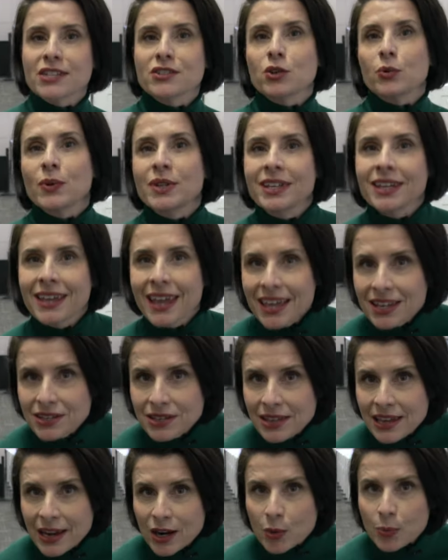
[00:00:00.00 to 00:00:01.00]
So when you get to
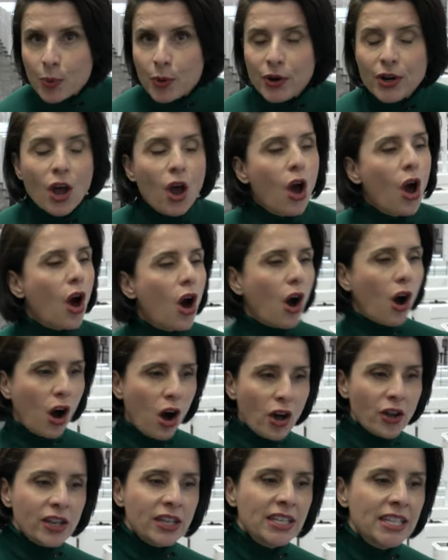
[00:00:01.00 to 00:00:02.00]
the airport,
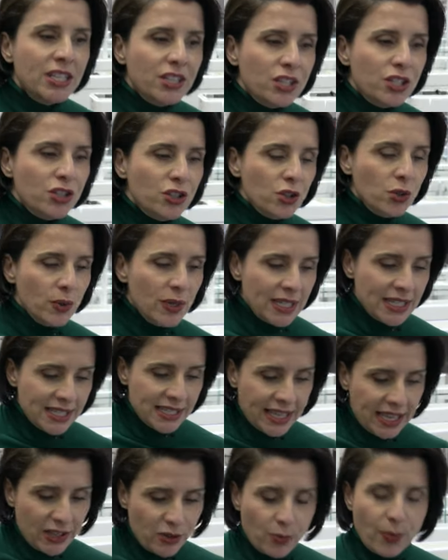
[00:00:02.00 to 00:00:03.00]
all you need to do is
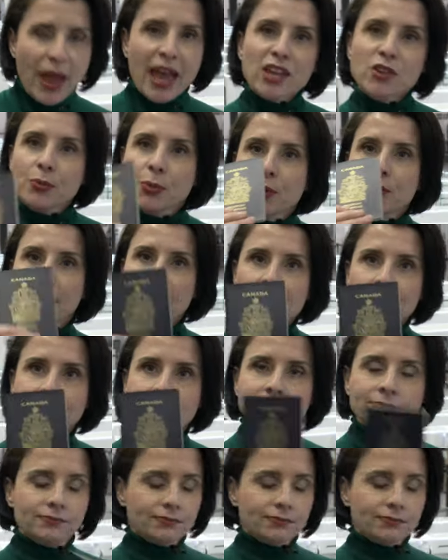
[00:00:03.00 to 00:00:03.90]
get your passport out,